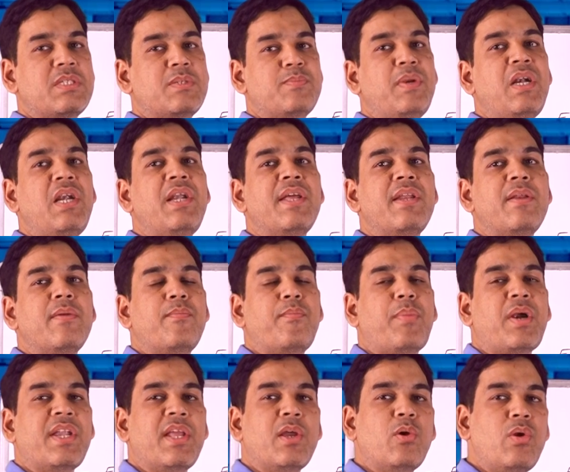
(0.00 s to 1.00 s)
is built in
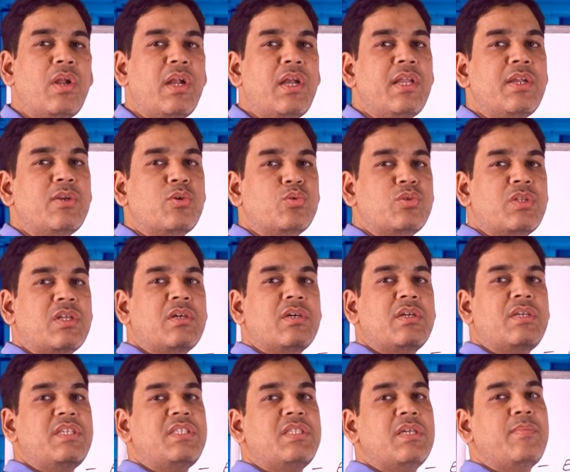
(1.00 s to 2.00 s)
particularly to the
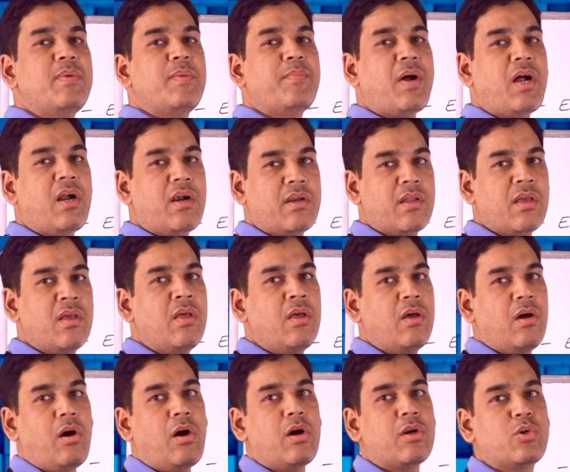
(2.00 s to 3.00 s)
EJB part
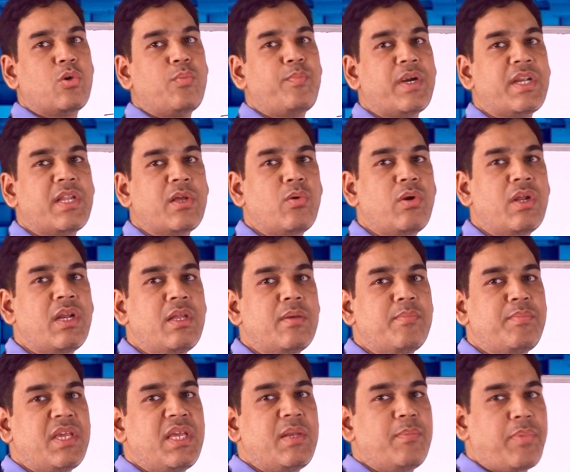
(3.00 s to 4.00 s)
or to particularly
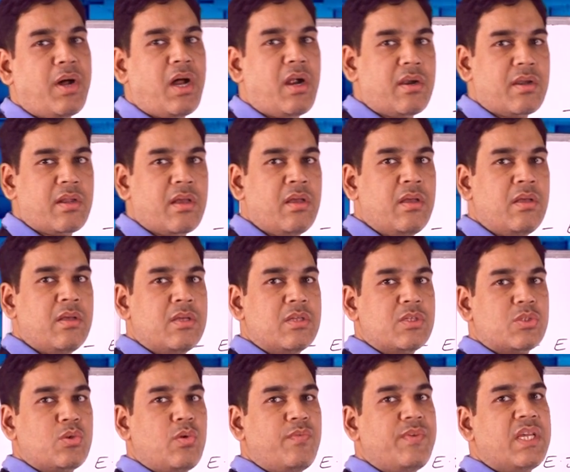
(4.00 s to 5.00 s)
Bean part.
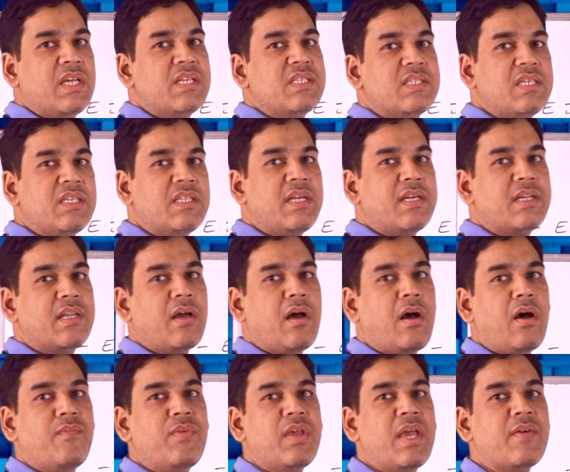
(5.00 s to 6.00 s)
So we can say that
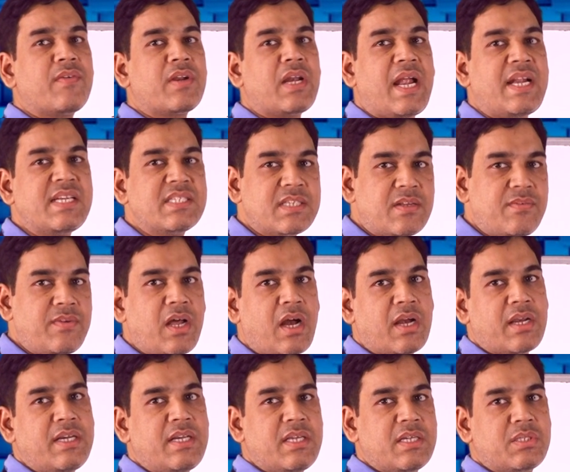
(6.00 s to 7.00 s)
uh, we have client server
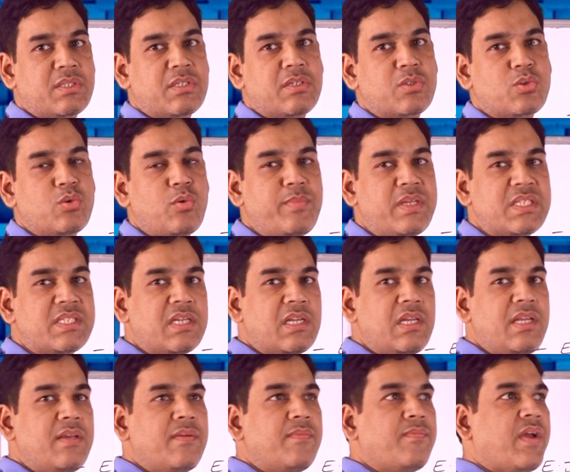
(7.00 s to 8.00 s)
architecture. So
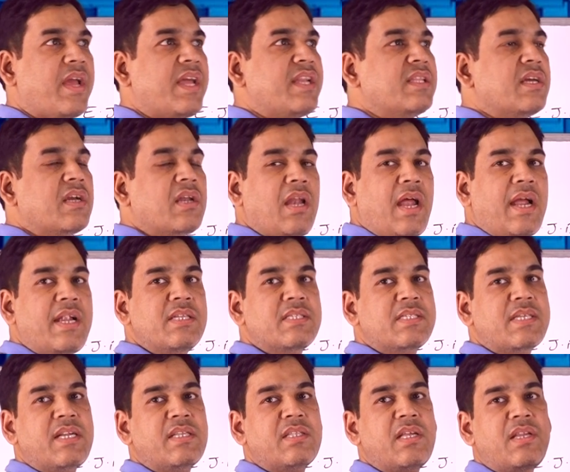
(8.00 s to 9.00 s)
basically when the client
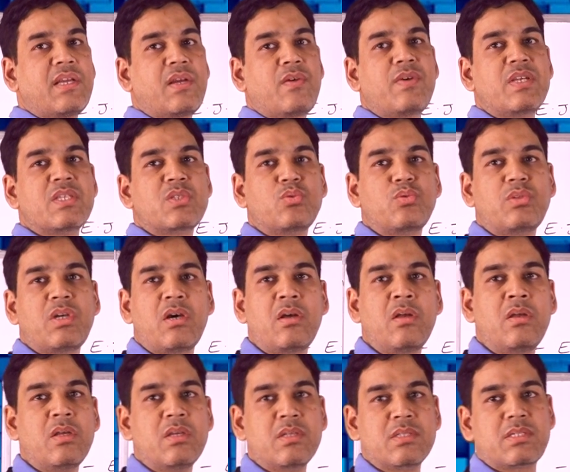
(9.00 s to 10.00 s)
send the request to the
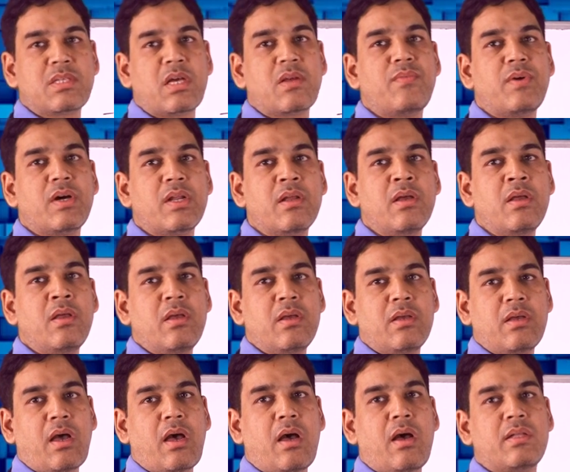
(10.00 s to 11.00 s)
server,
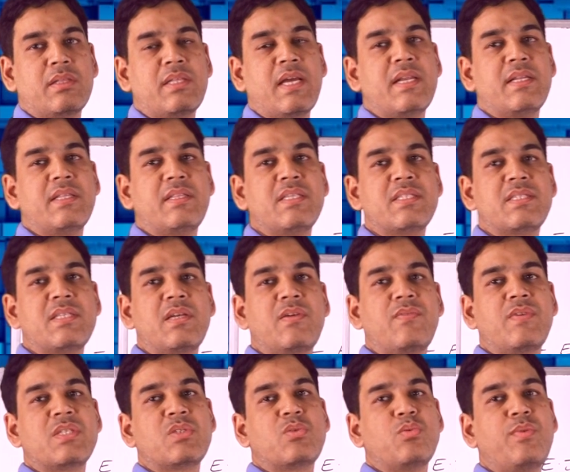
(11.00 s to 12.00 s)
uh, then this
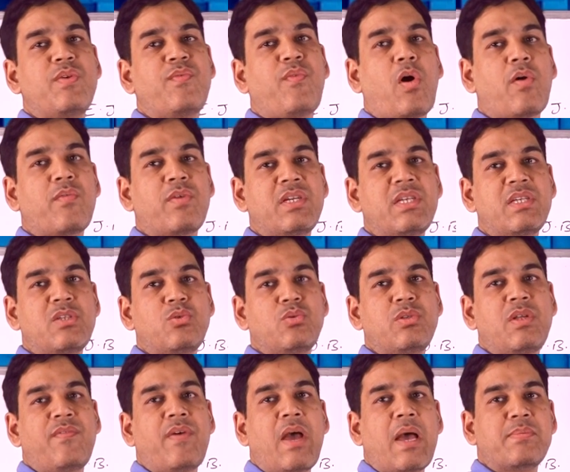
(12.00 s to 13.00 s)
request to be forwarded to
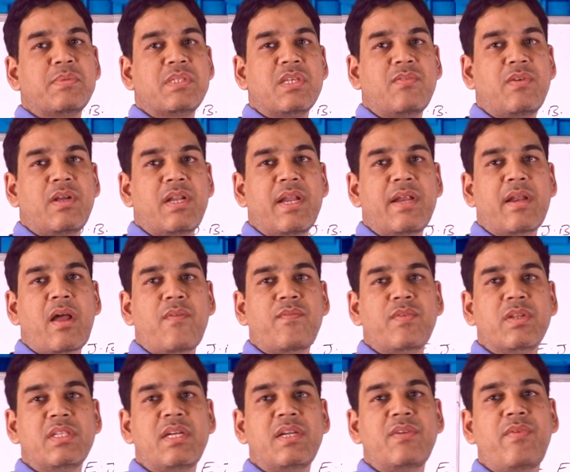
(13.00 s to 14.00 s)
the web server and
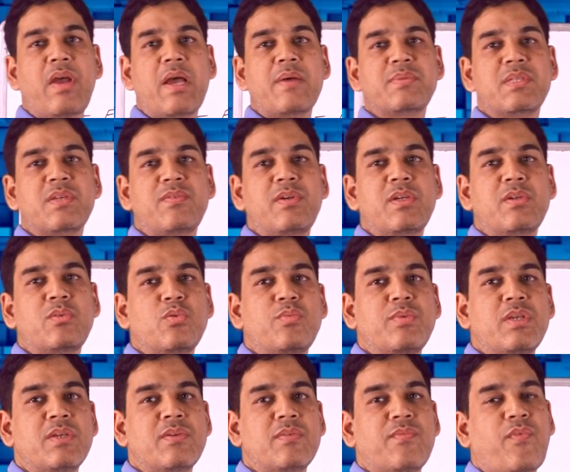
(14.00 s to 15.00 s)
after that web server to
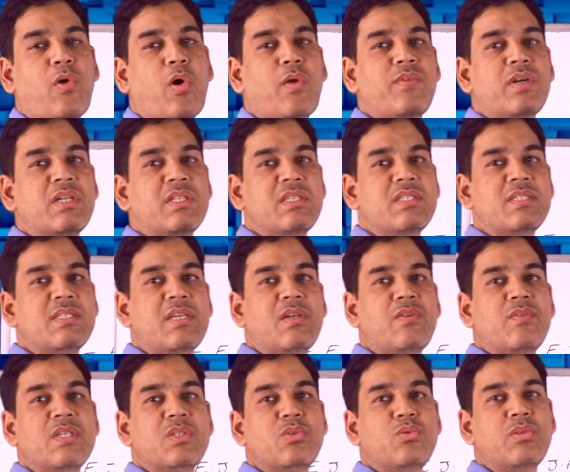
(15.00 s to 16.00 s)
be forward this
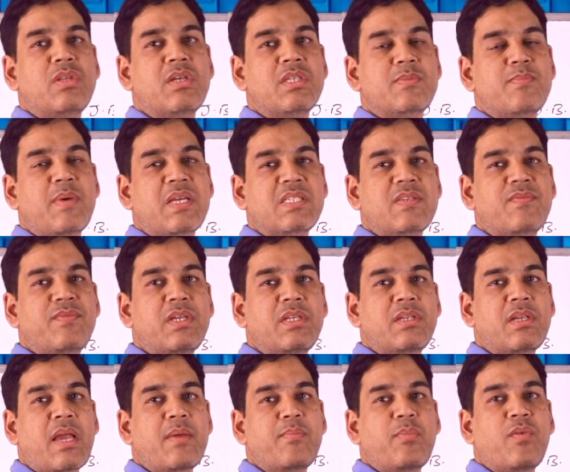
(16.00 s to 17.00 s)
request to the specific
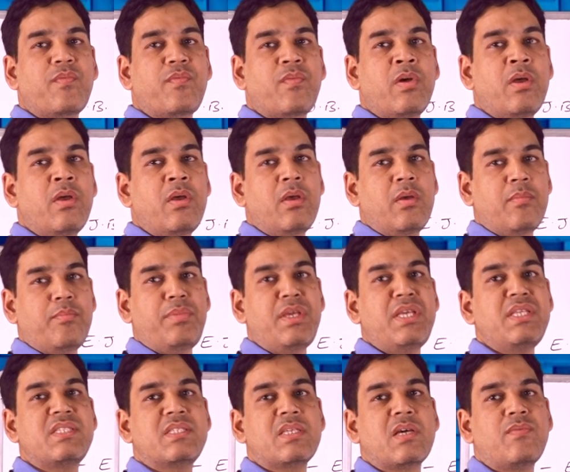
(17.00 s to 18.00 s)
type of
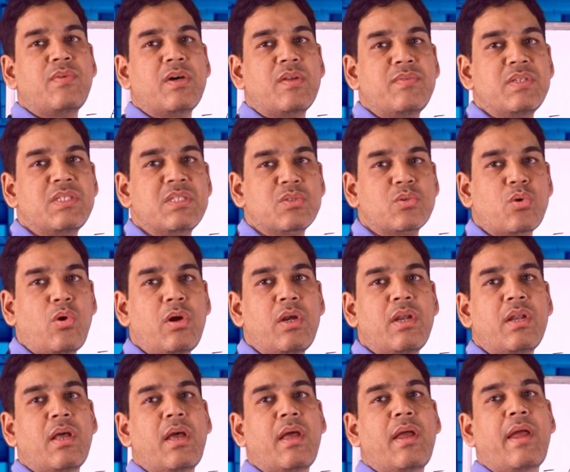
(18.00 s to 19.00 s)
bean server which is called
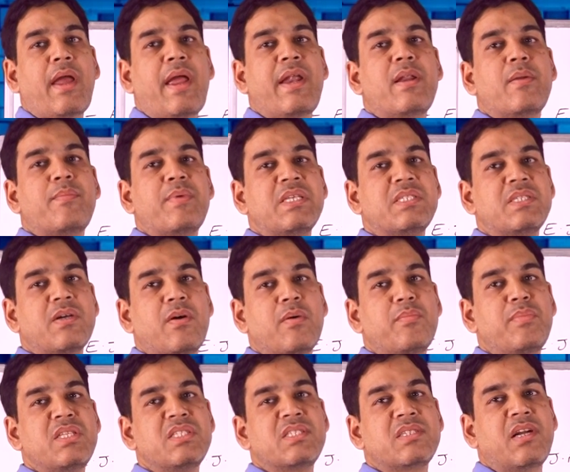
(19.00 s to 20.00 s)
uh, enterprise java
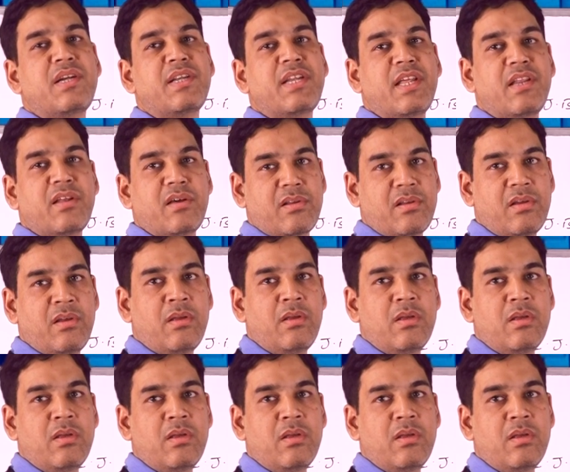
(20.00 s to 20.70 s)
beans container.